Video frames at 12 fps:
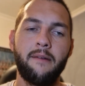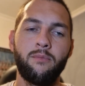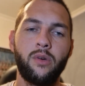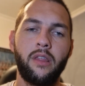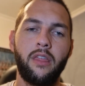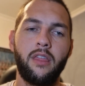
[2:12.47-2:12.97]

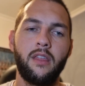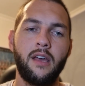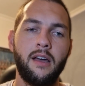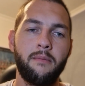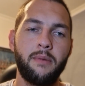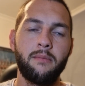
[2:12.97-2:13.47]
with
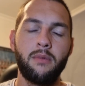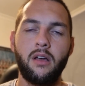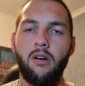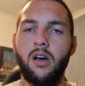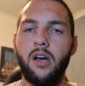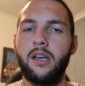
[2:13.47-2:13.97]
Ben
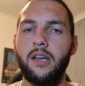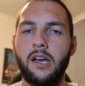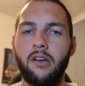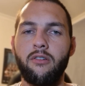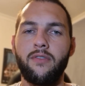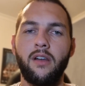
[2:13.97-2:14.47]
Mackay,
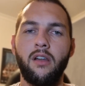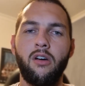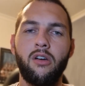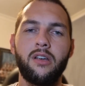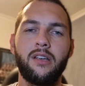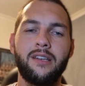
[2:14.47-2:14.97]
Griffin
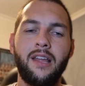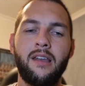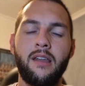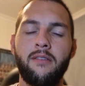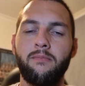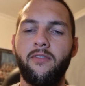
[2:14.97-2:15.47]
Logue,
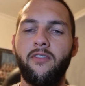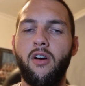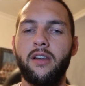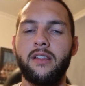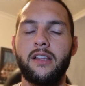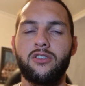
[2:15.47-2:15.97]
and
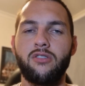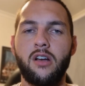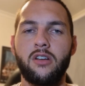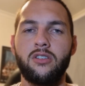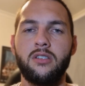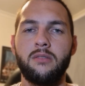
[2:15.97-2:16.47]
finding their
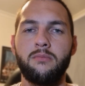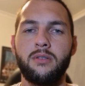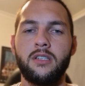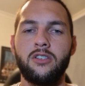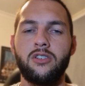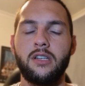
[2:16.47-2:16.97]
structures and
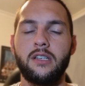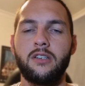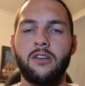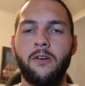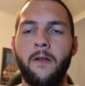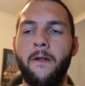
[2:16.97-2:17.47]
positioning.
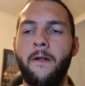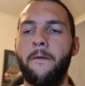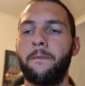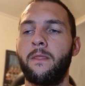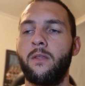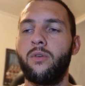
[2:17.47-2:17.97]
So
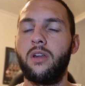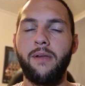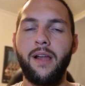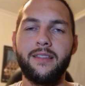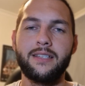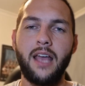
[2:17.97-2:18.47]
we're going to
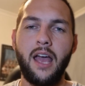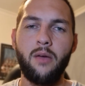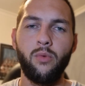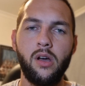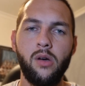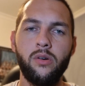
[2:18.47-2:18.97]
play this game
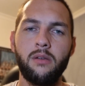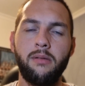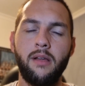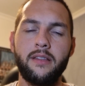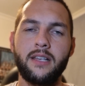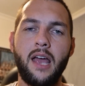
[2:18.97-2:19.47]
well. We're going to
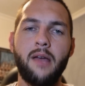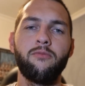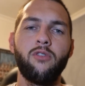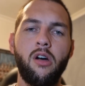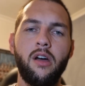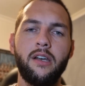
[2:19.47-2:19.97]
play this game
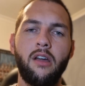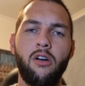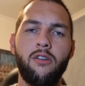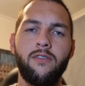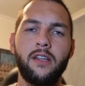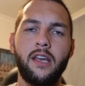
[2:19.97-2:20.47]
right and
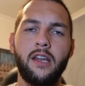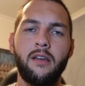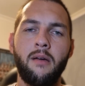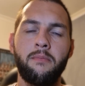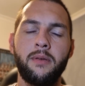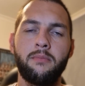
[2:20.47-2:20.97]
hopefully get
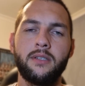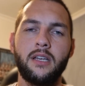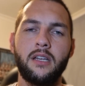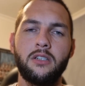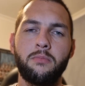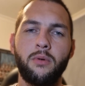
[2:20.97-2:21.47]
a big
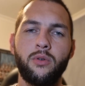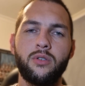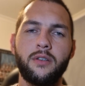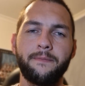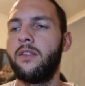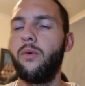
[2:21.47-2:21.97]
percentage
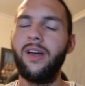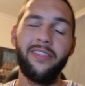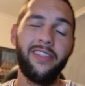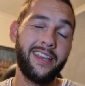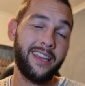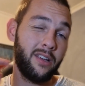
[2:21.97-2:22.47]
boost. The one
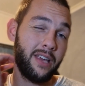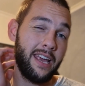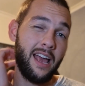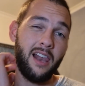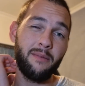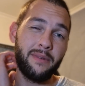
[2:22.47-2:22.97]
key
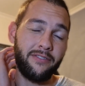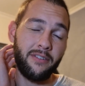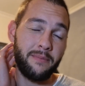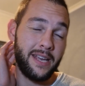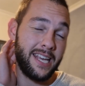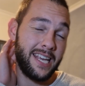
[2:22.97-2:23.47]
element for
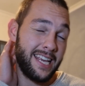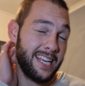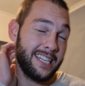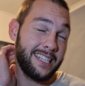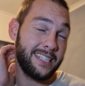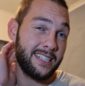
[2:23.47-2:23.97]
me
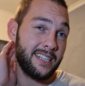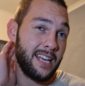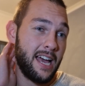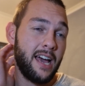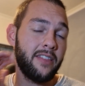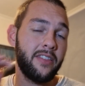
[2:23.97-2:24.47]
is
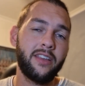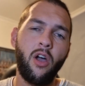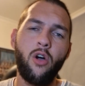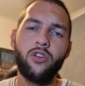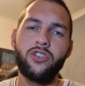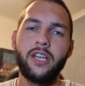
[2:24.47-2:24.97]
the
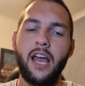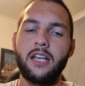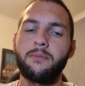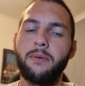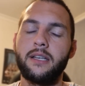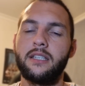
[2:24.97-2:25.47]
coaching
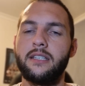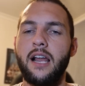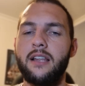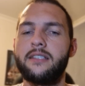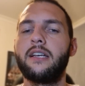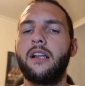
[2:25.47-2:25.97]
aspect. It's
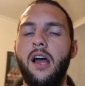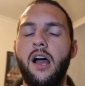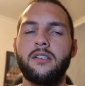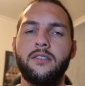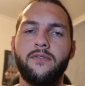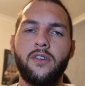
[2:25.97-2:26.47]
Alistair
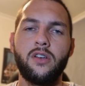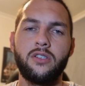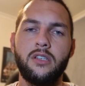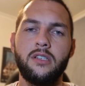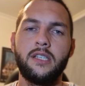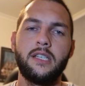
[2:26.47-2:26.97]
Clarkson
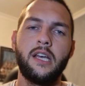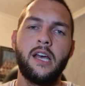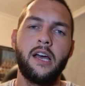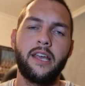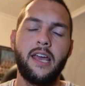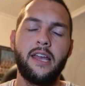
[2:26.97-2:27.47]
versus
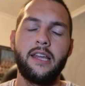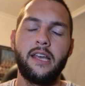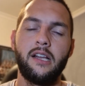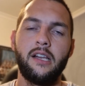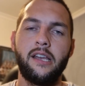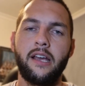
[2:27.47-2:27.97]
Ken
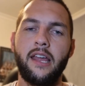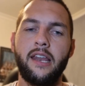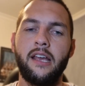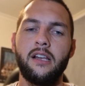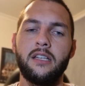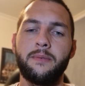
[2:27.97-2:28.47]
Hinkley. Now, Ken
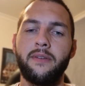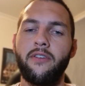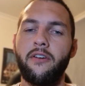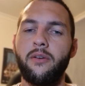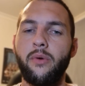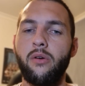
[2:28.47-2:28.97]
Hinkley's been
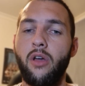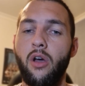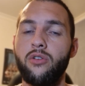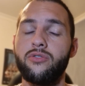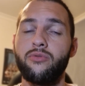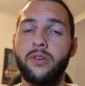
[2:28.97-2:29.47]
very well
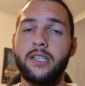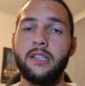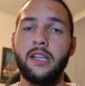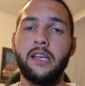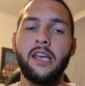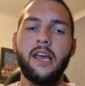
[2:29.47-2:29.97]
coached
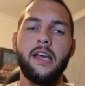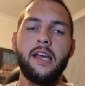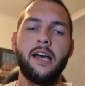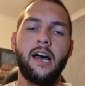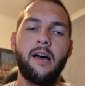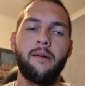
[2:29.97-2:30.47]
recently
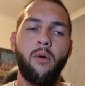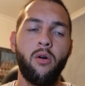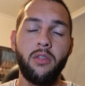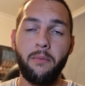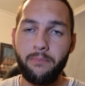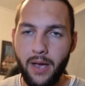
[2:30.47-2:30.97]
on
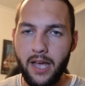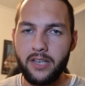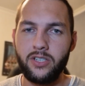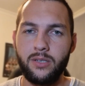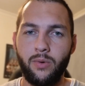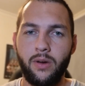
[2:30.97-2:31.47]
the bench.
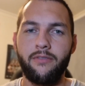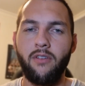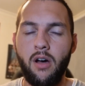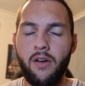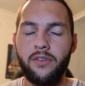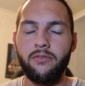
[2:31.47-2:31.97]
He's won
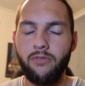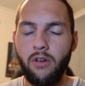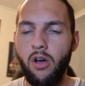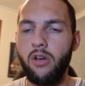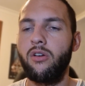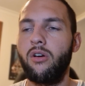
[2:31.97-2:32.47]
5 in a
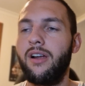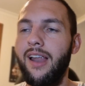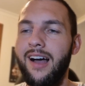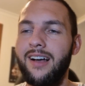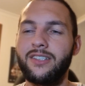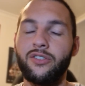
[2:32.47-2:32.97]
row. You've got
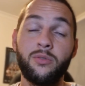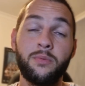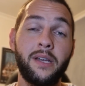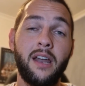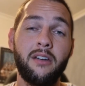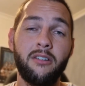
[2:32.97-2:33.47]
Clarkson, who's
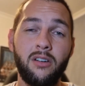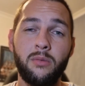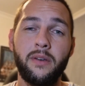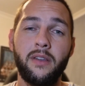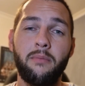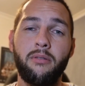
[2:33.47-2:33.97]
been under a little
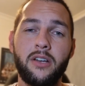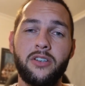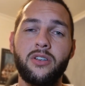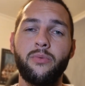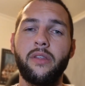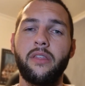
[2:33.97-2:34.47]
bit of the
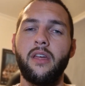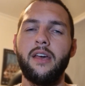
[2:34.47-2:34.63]
pressure with